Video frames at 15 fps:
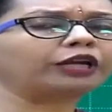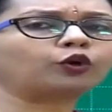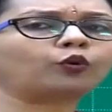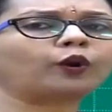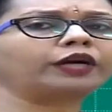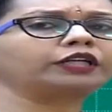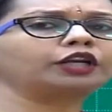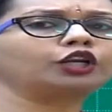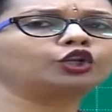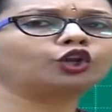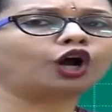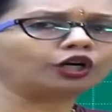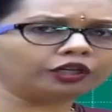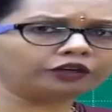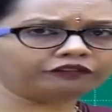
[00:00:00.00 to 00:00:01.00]
and quite a
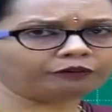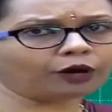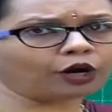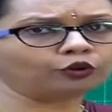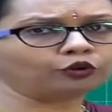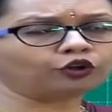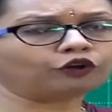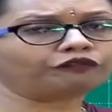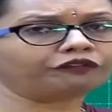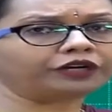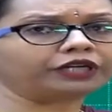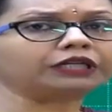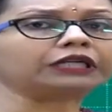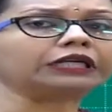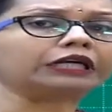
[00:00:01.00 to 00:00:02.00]
lot of amount of
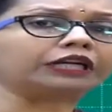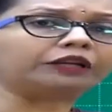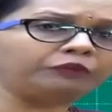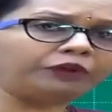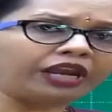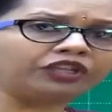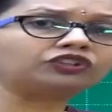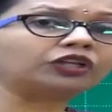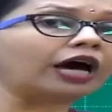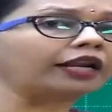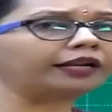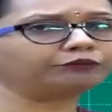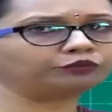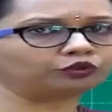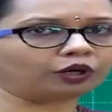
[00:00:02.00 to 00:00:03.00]
it remains
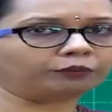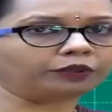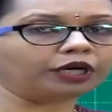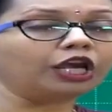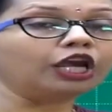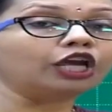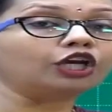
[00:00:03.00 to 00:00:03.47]
unabsorbed.